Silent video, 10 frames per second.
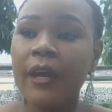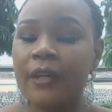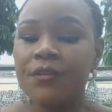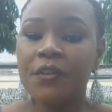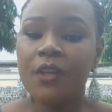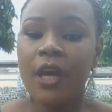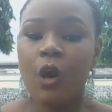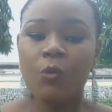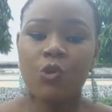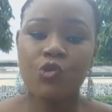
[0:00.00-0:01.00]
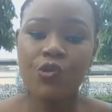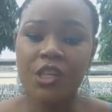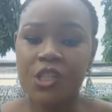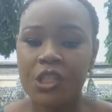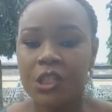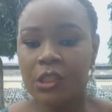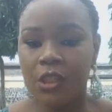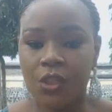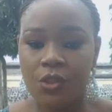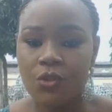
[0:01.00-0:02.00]
and today I'll be trashing an
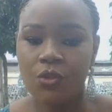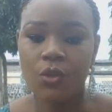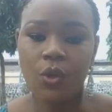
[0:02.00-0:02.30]
issue